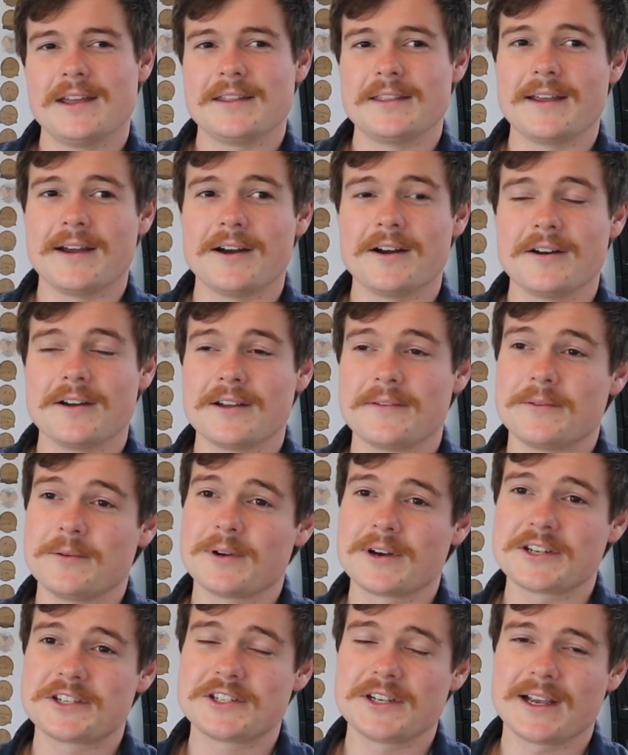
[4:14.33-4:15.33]
Now, if you
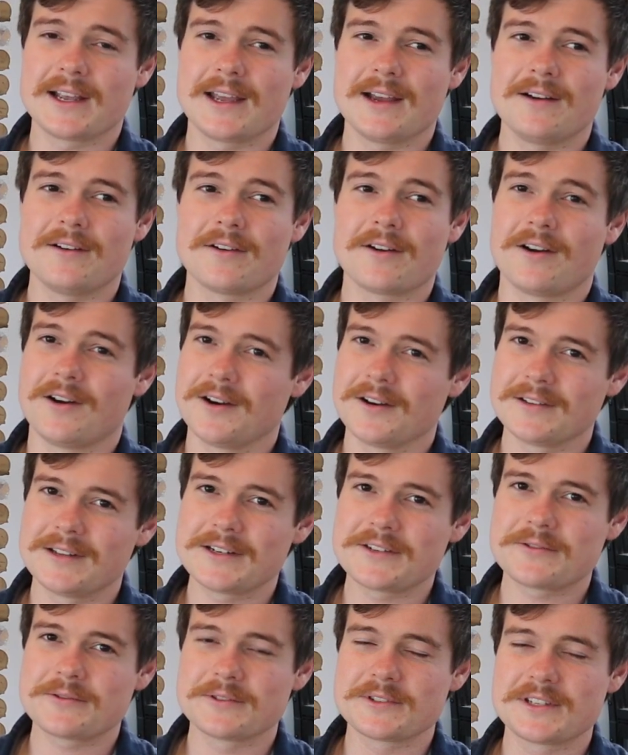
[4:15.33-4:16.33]
want to check out our
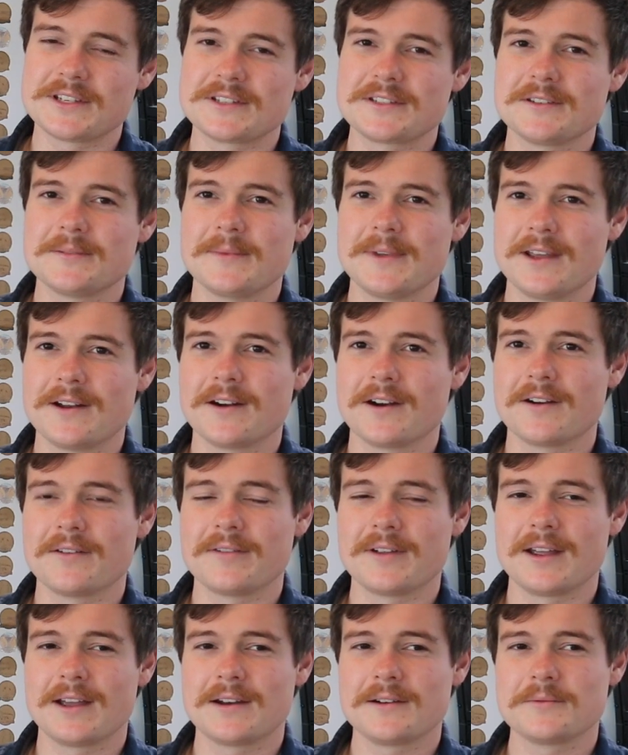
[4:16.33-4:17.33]
electrical system in our
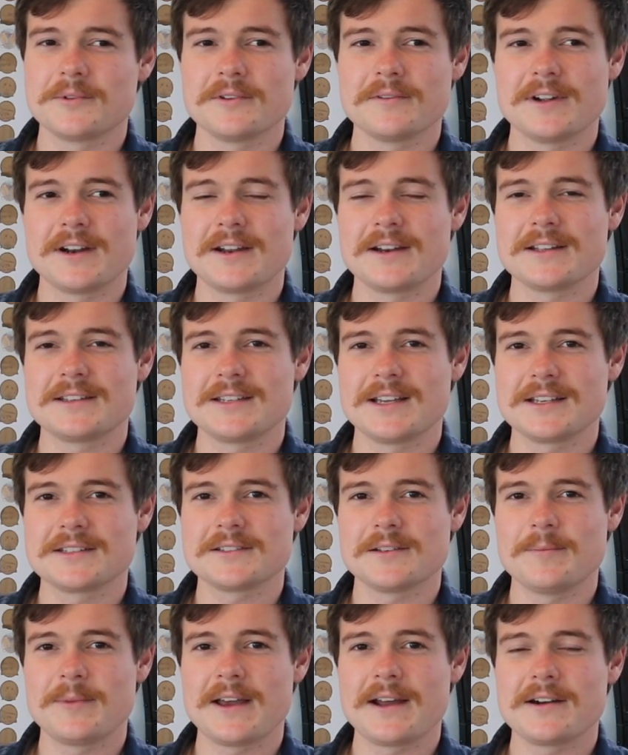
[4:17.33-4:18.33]
van, we're running a
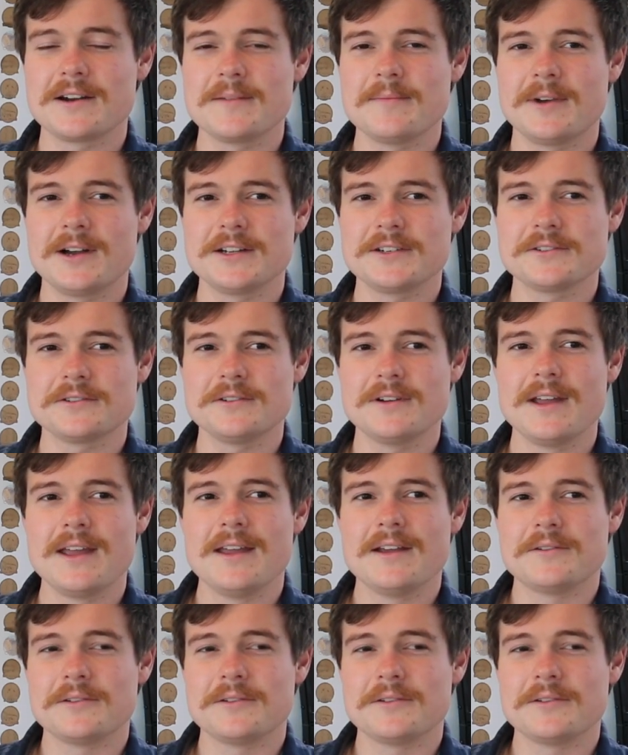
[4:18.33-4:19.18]
Tesla battery module.